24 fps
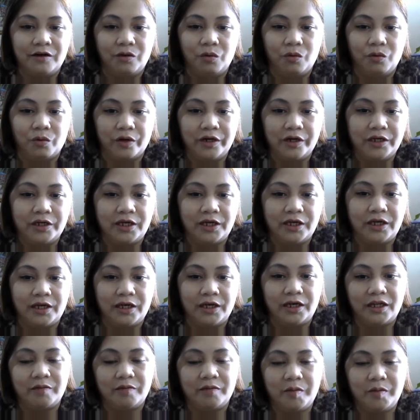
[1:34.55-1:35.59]

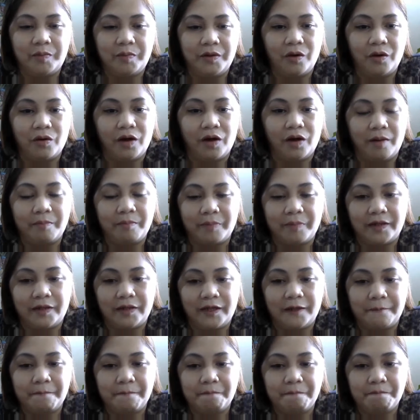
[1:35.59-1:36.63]
working in a BPO
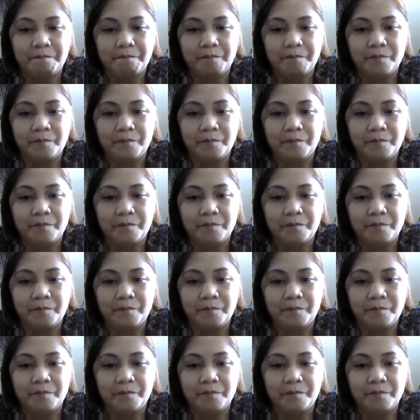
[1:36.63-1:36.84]
company,